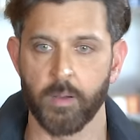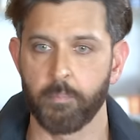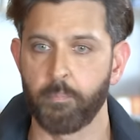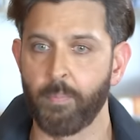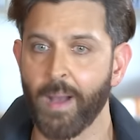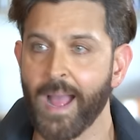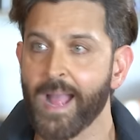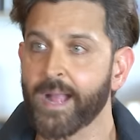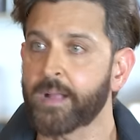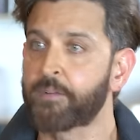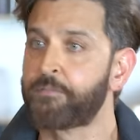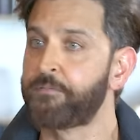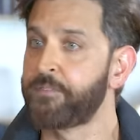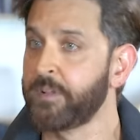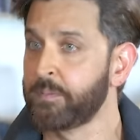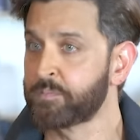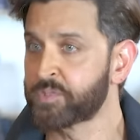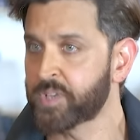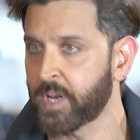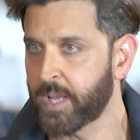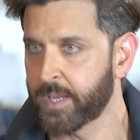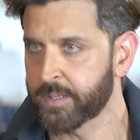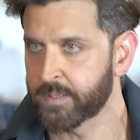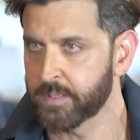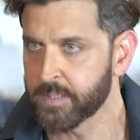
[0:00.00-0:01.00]
back
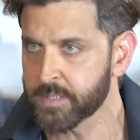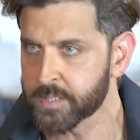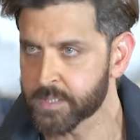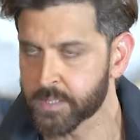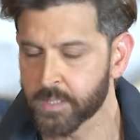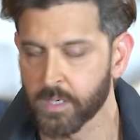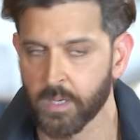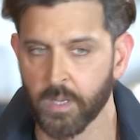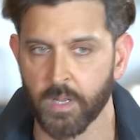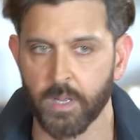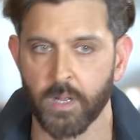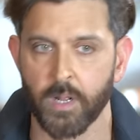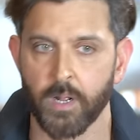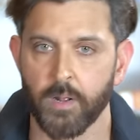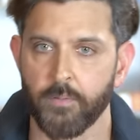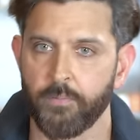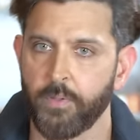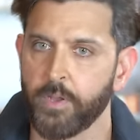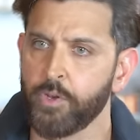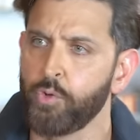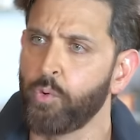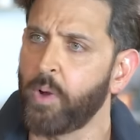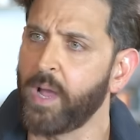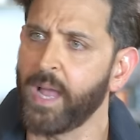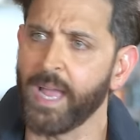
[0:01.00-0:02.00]
films like this,
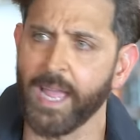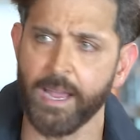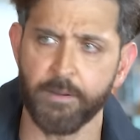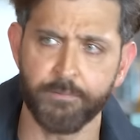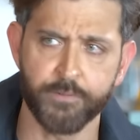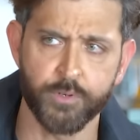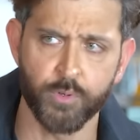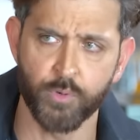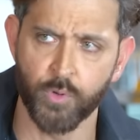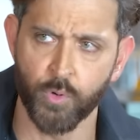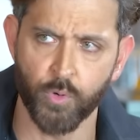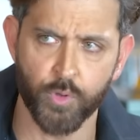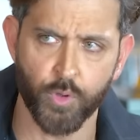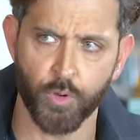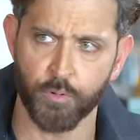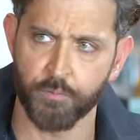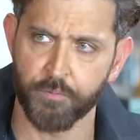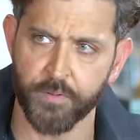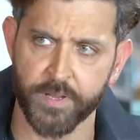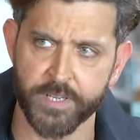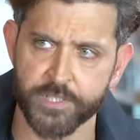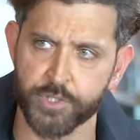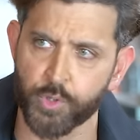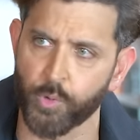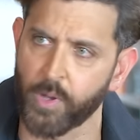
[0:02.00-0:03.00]
then you have to know your
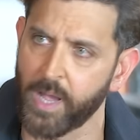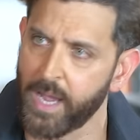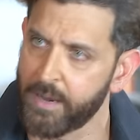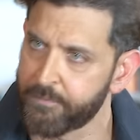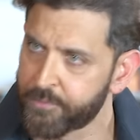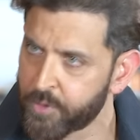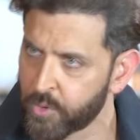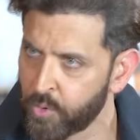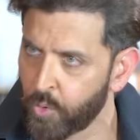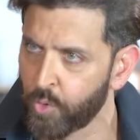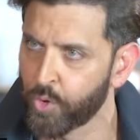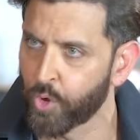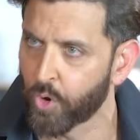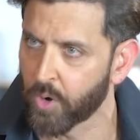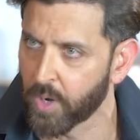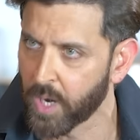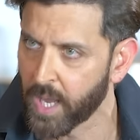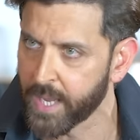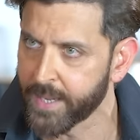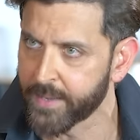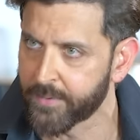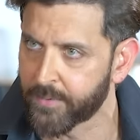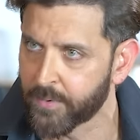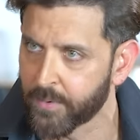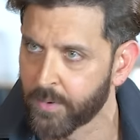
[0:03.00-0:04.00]
face, you have to know your
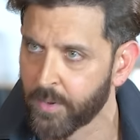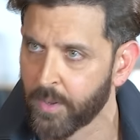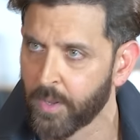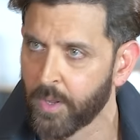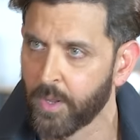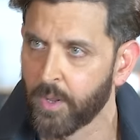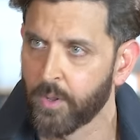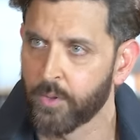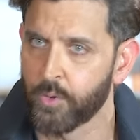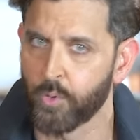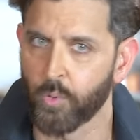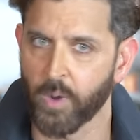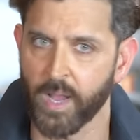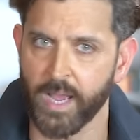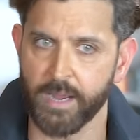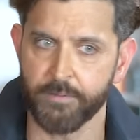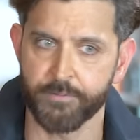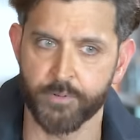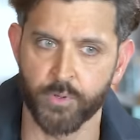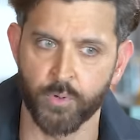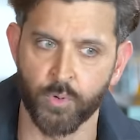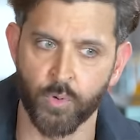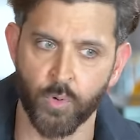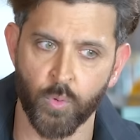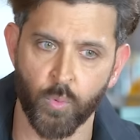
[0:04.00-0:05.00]
light, you
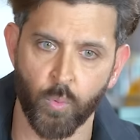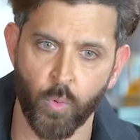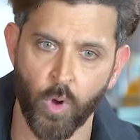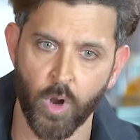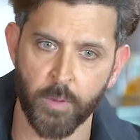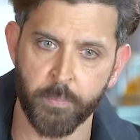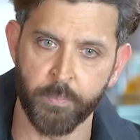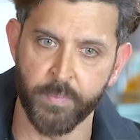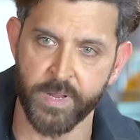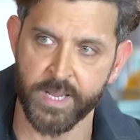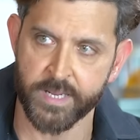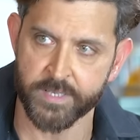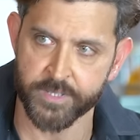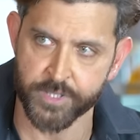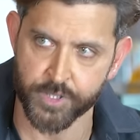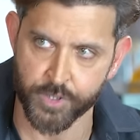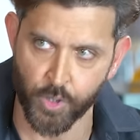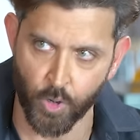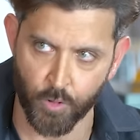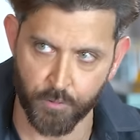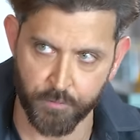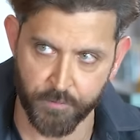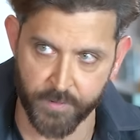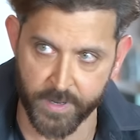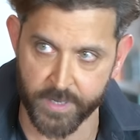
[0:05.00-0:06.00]
have to know what makes
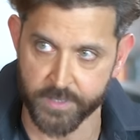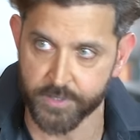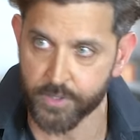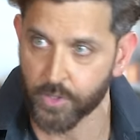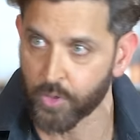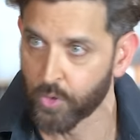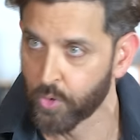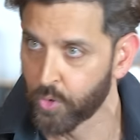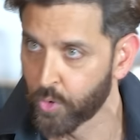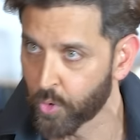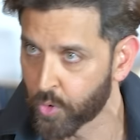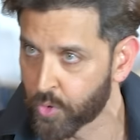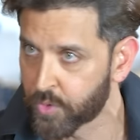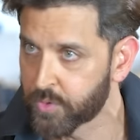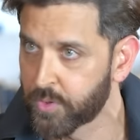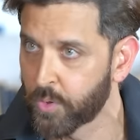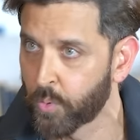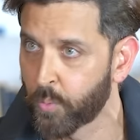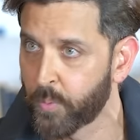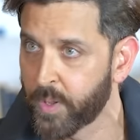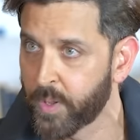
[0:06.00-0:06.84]
your face look the